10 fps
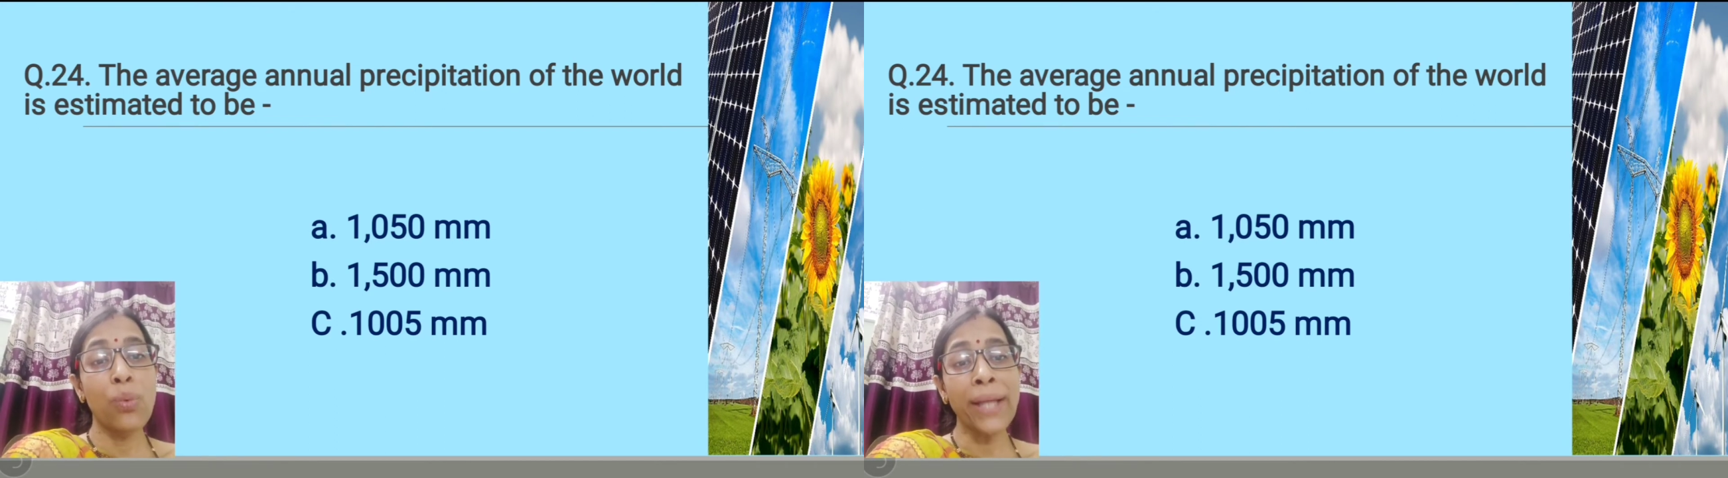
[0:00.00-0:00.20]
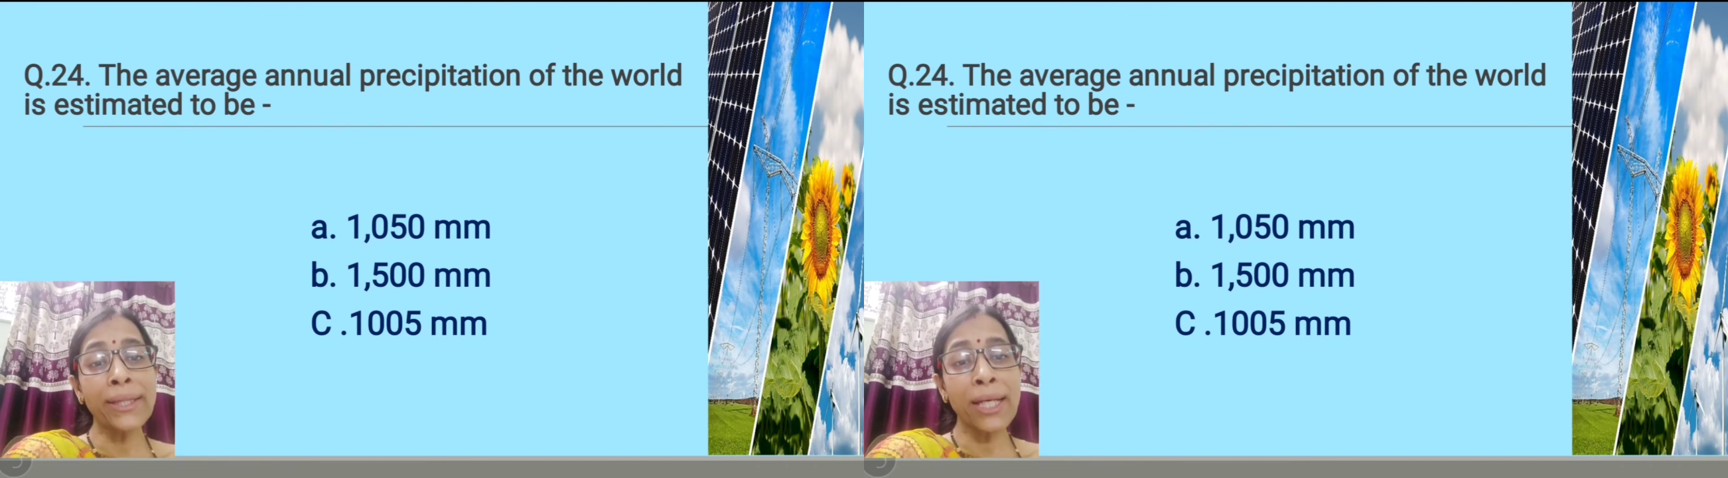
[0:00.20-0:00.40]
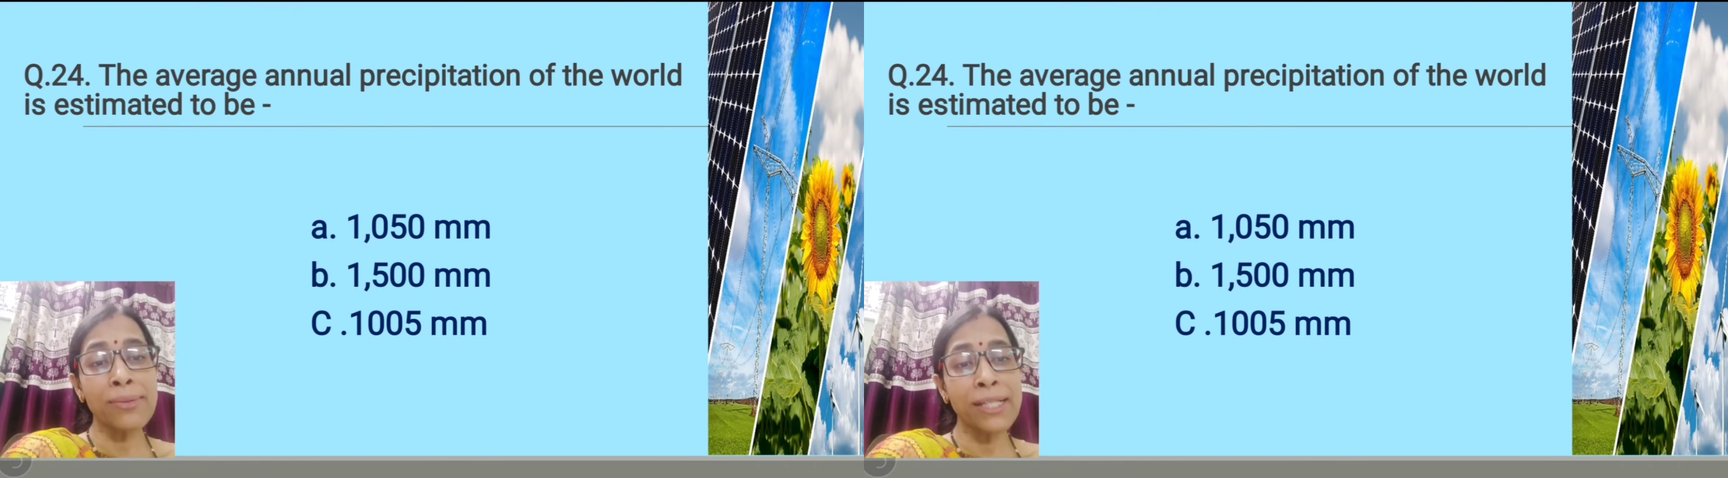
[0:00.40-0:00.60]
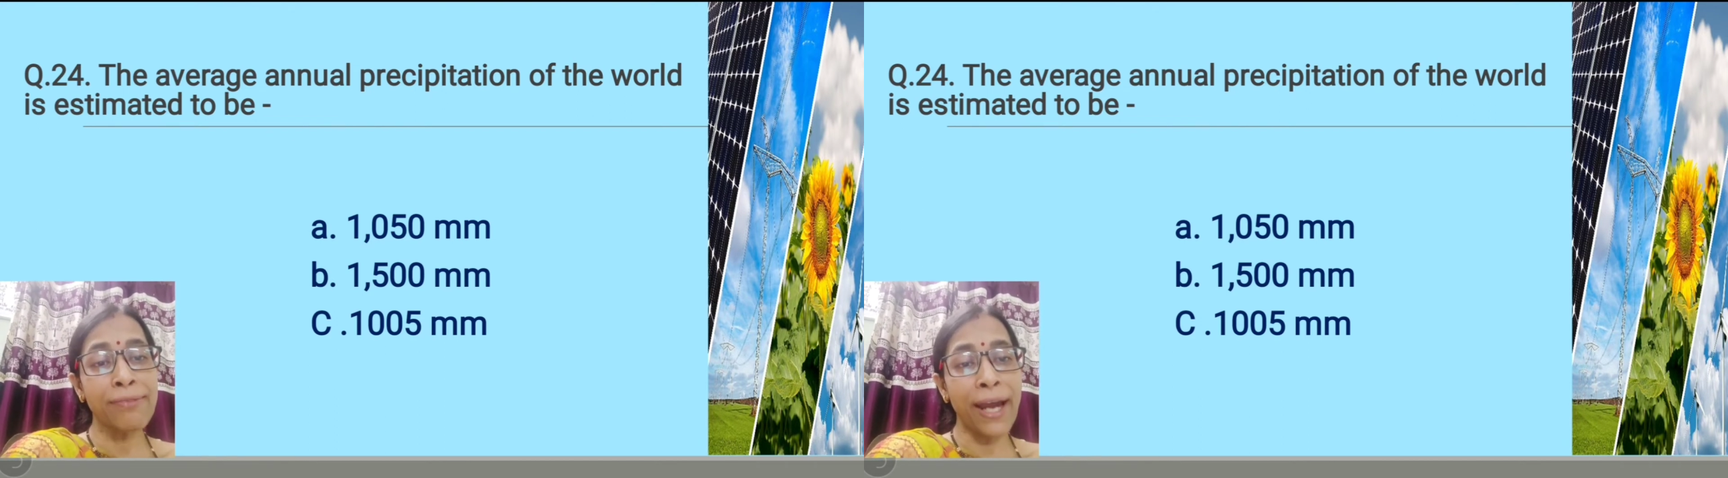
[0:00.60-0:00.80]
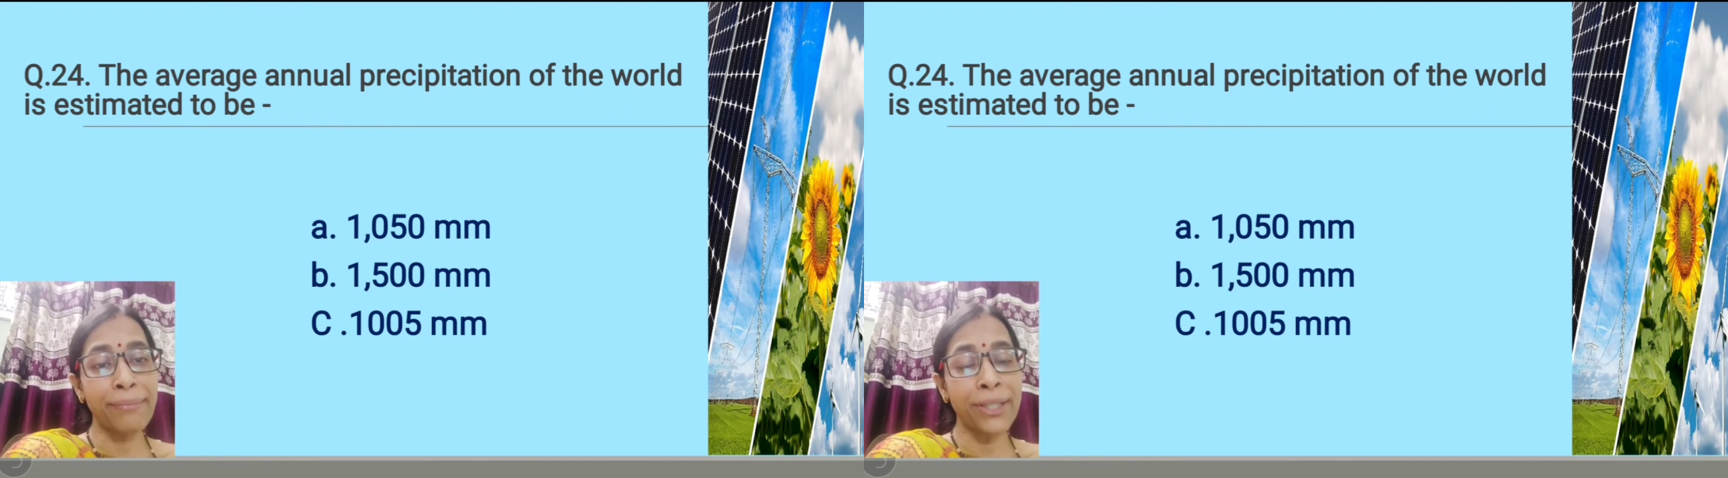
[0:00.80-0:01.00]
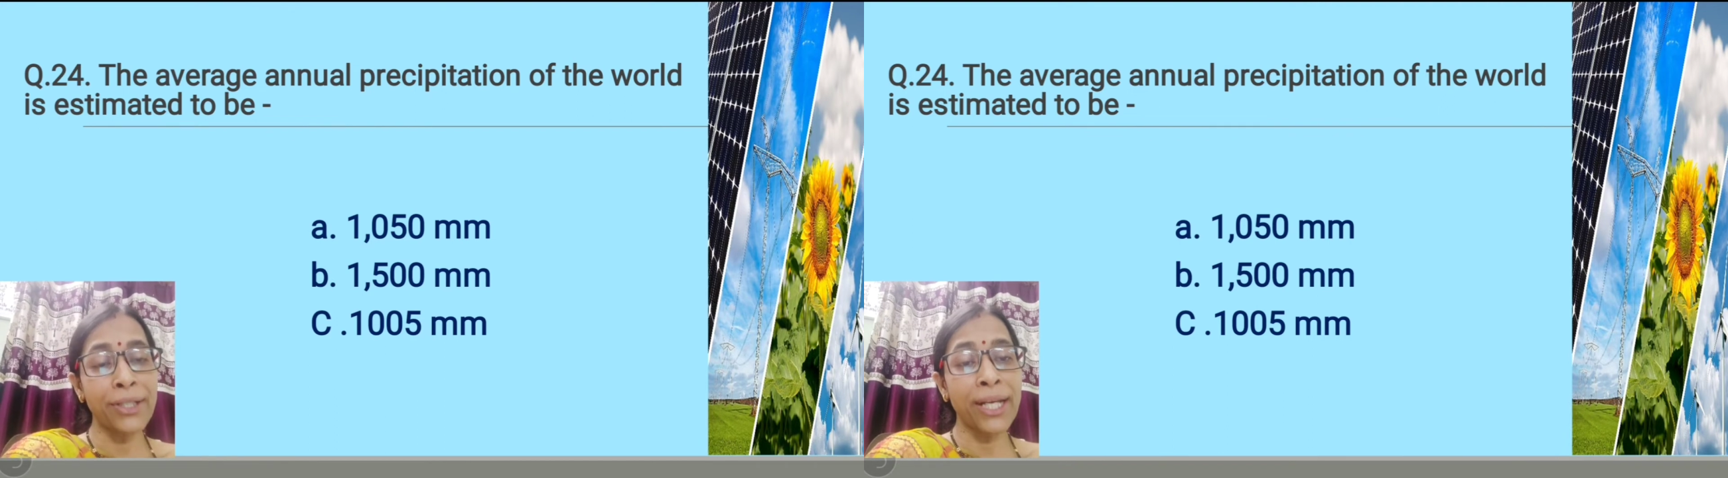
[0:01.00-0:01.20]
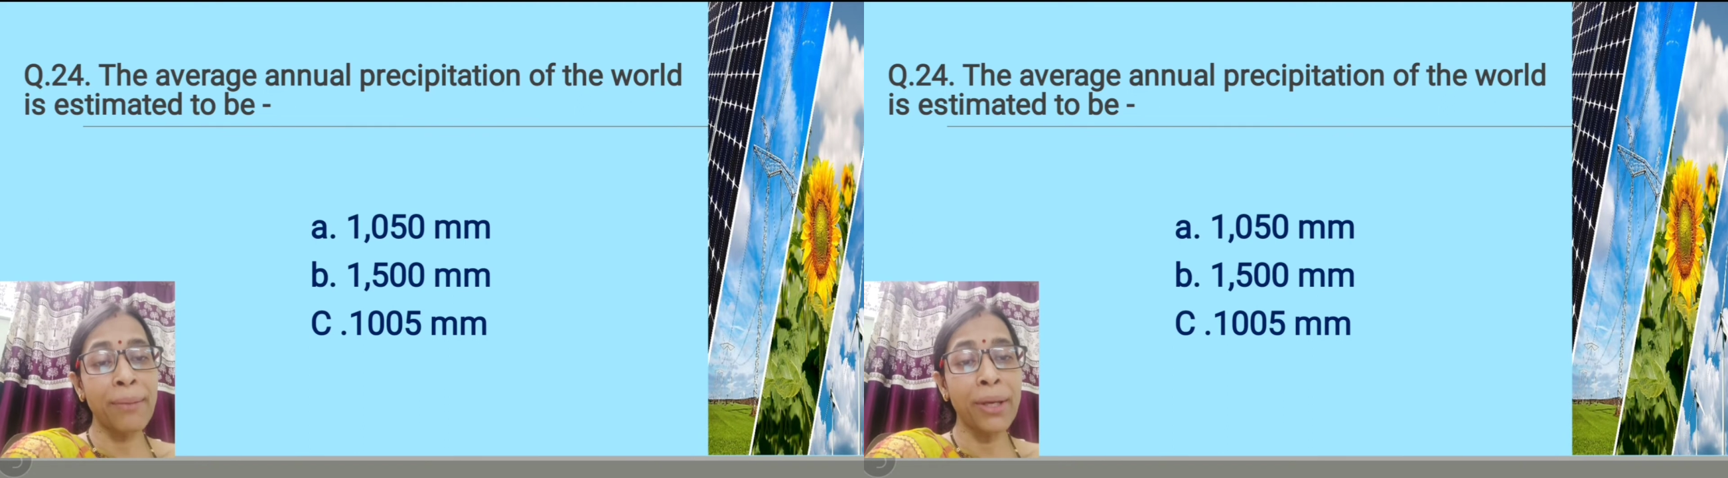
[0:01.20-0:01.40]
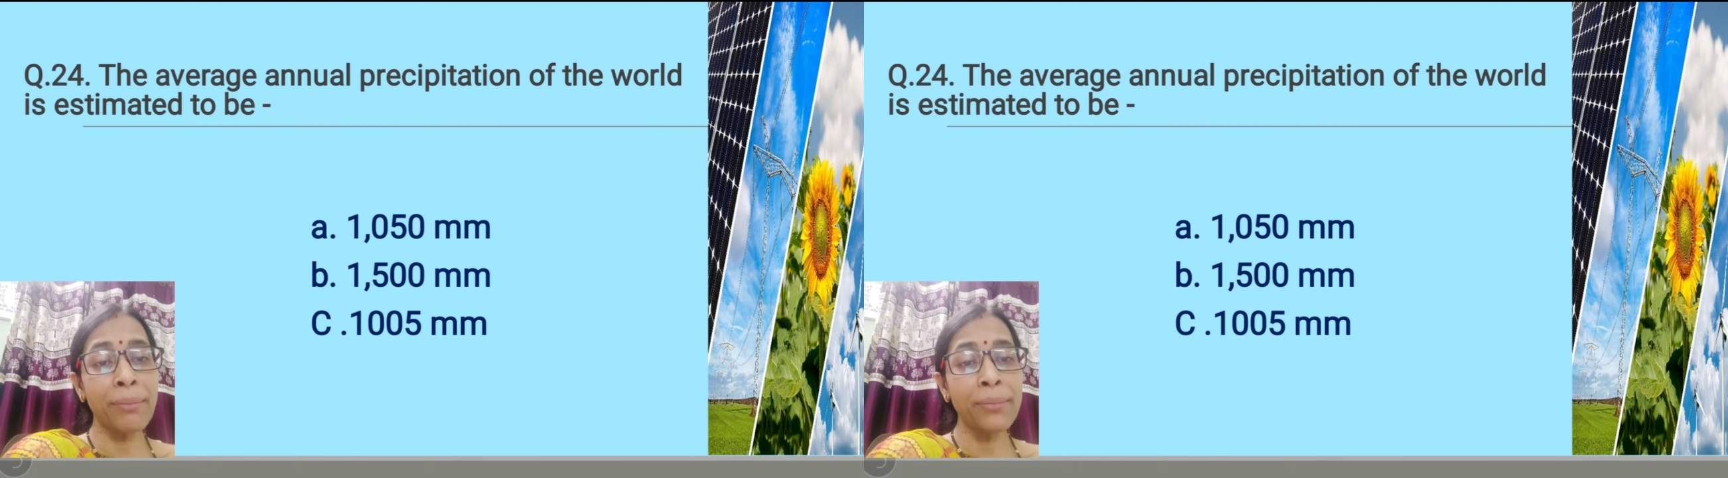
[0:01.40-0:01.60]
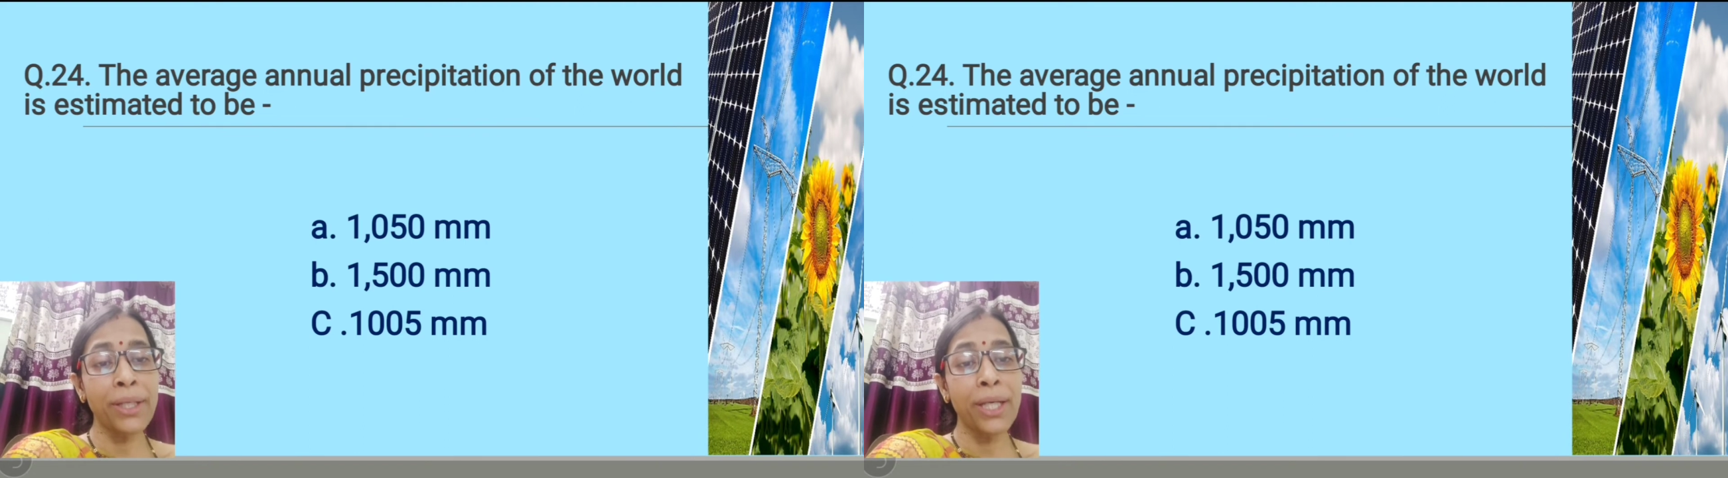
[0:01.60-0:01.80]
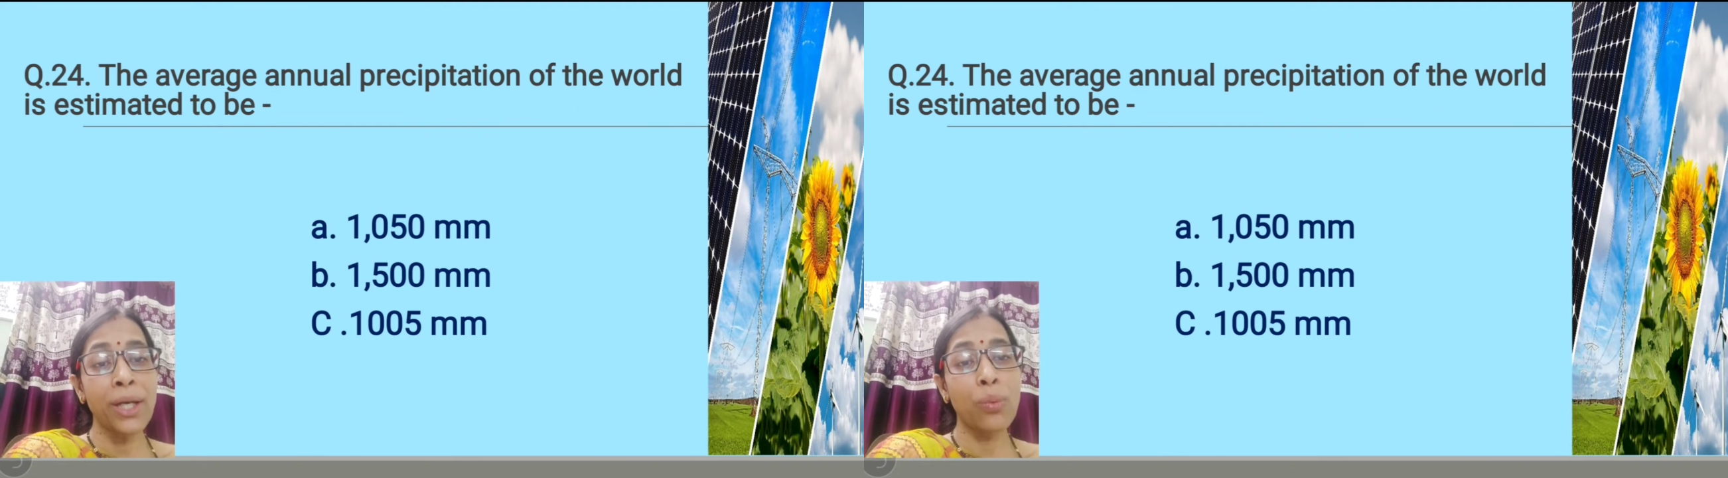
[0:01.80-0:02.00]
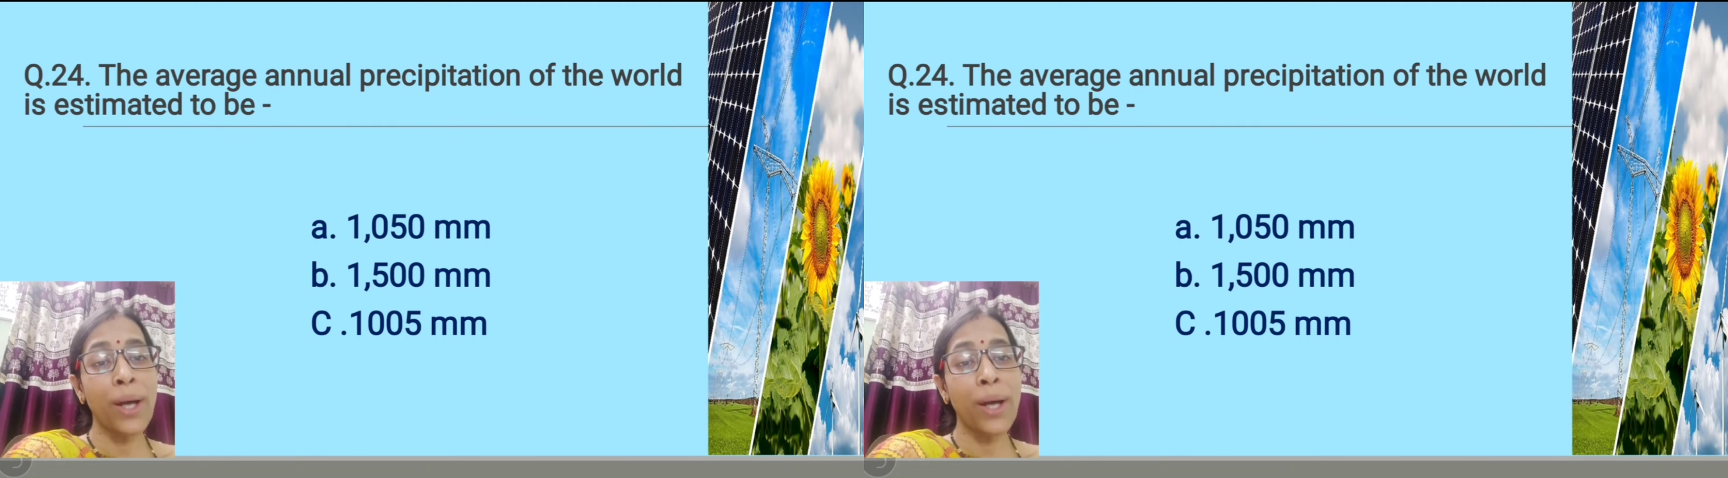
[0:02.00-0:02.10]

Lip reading: 1500 mm,